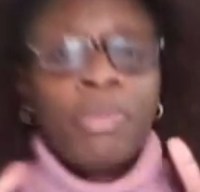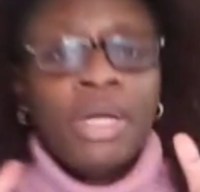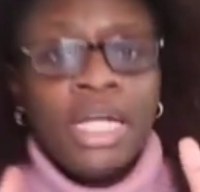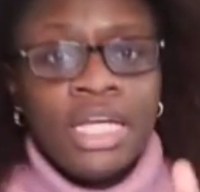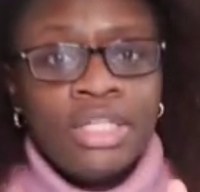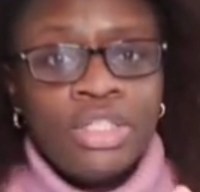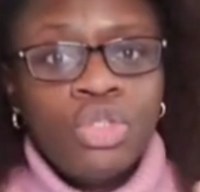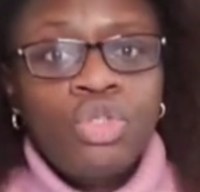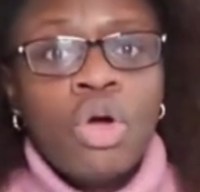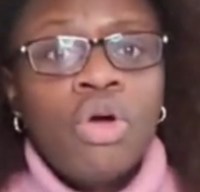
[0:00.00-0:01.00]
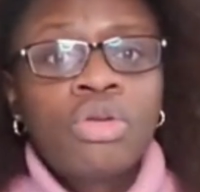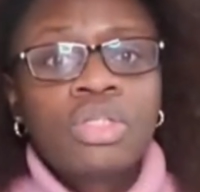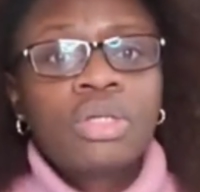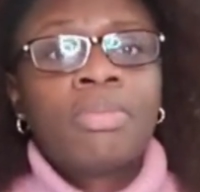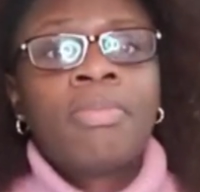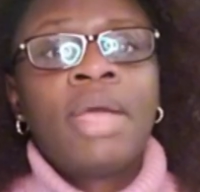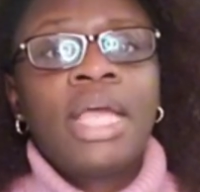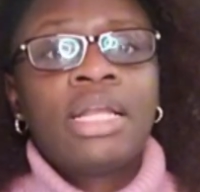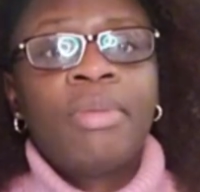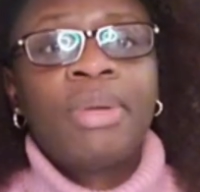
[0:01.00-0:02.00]
please don't
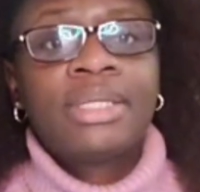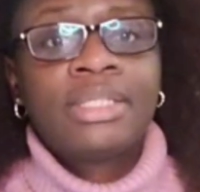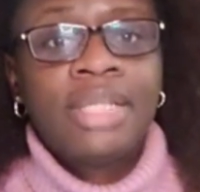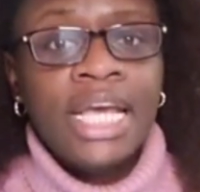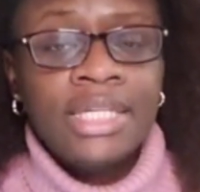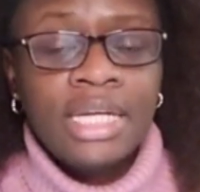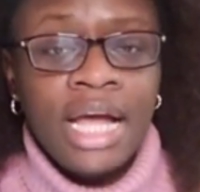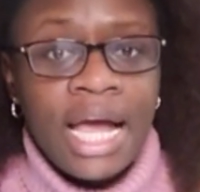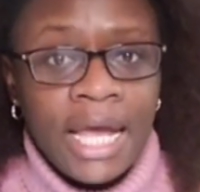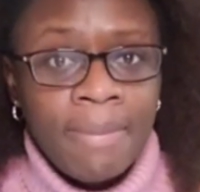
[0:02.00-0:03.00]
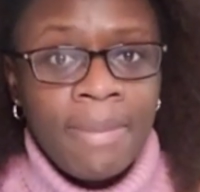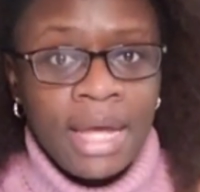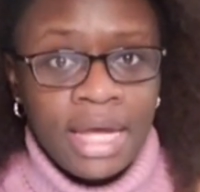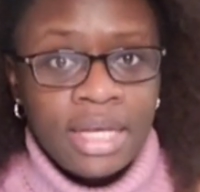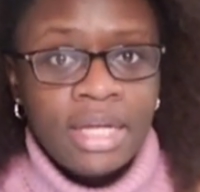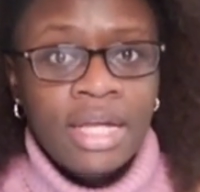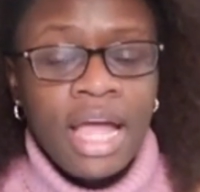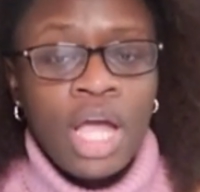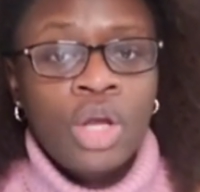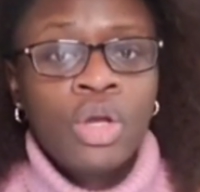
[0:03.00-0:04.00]
make the mistake that I made
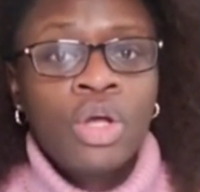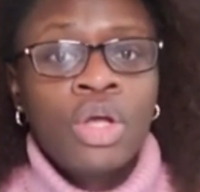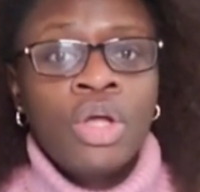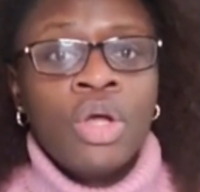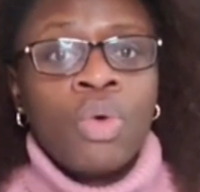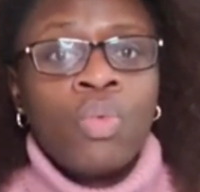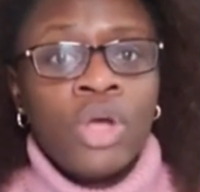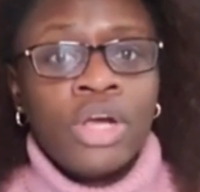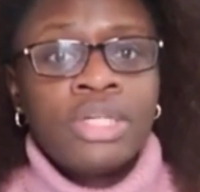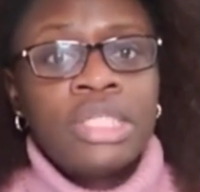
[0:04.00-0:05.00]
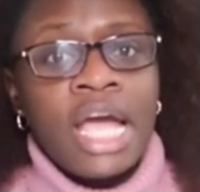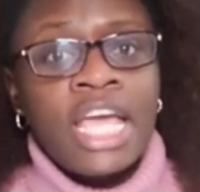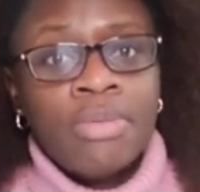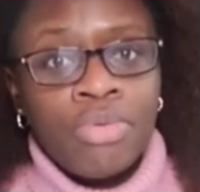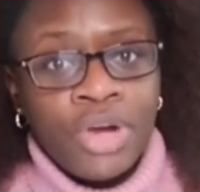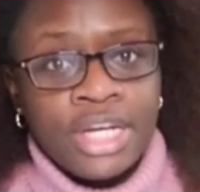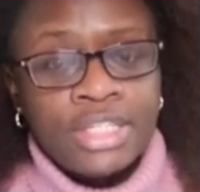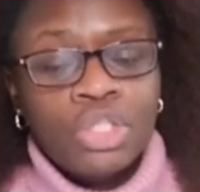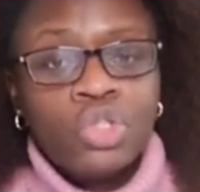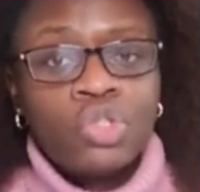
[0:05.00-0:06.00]
and wear tight
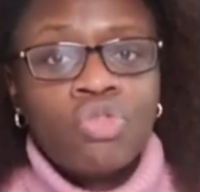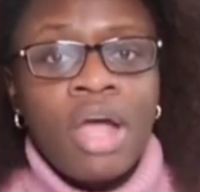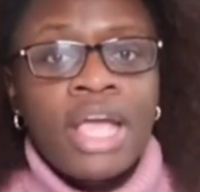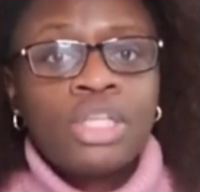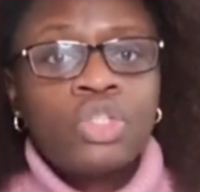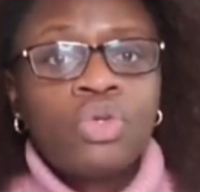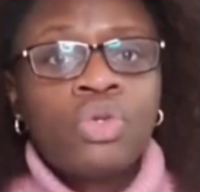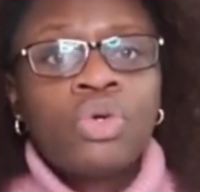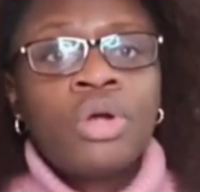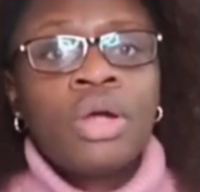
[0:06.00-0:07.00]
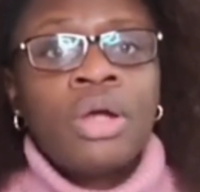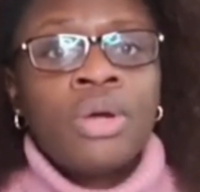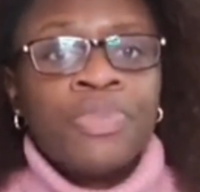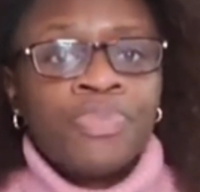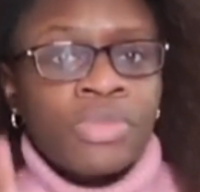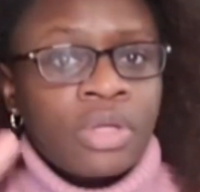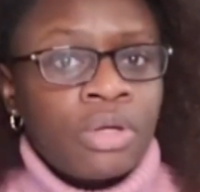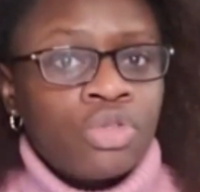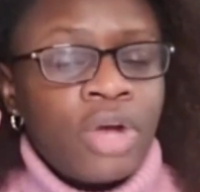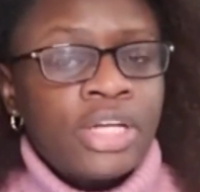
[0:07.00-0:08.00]
braids. Try to
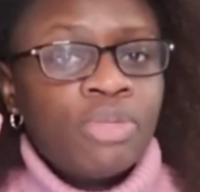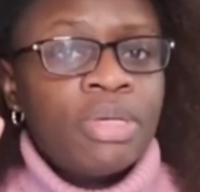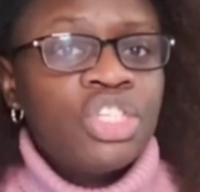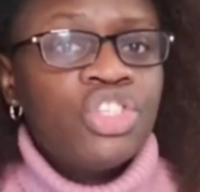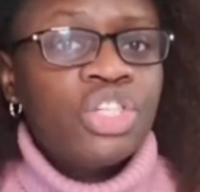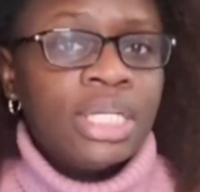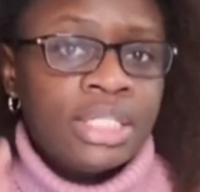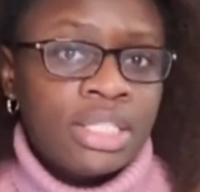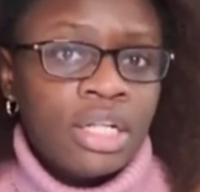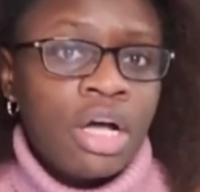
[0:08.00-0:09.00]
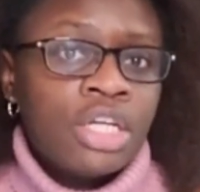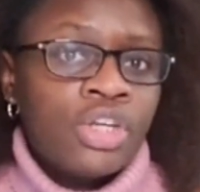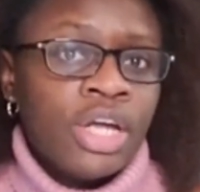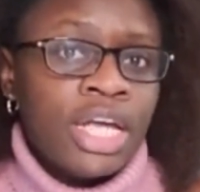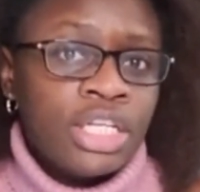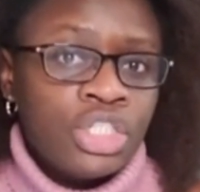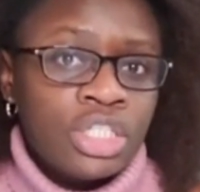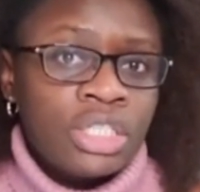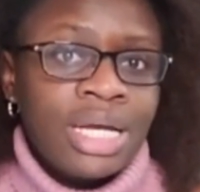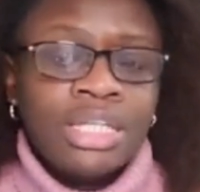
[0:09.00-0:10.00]
be gentle on your
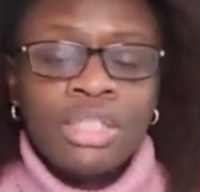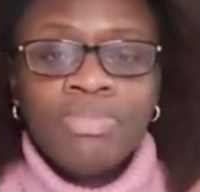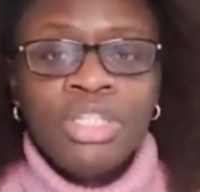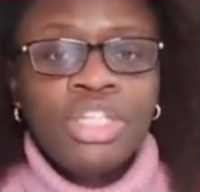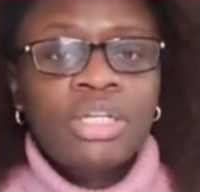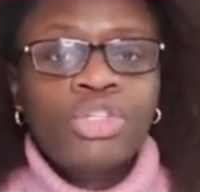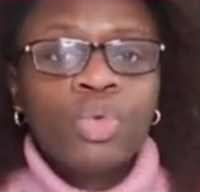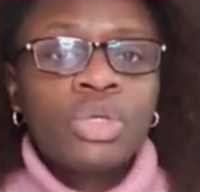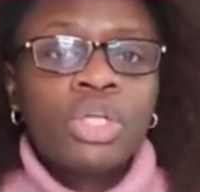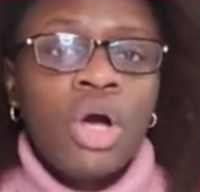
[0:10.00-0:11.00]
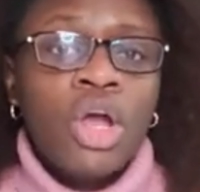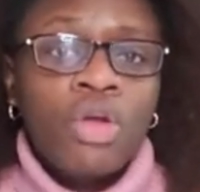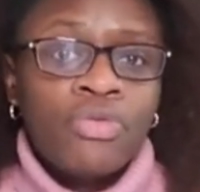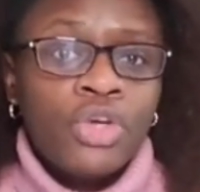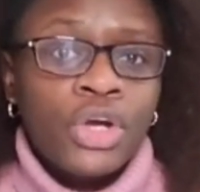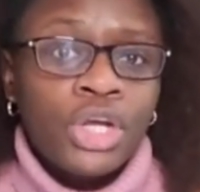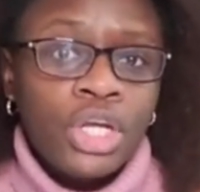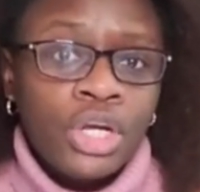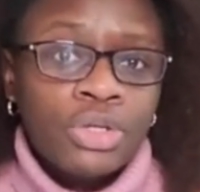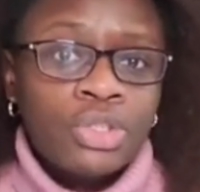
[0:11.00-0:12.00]
edges and be gentle with all of your
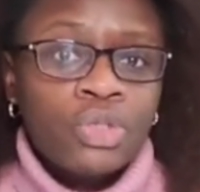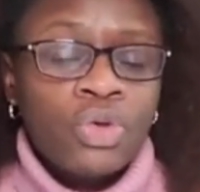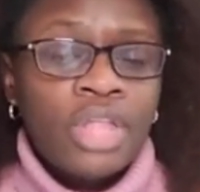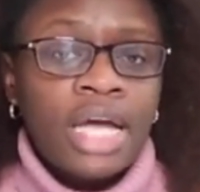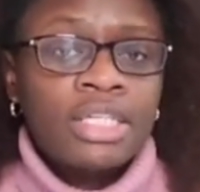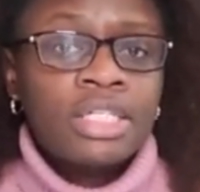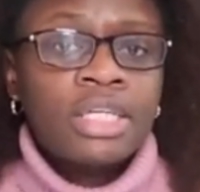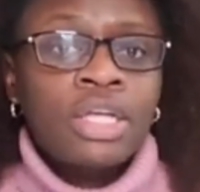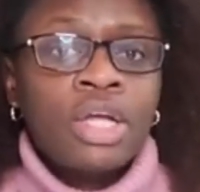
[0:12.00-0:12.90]
hair, so that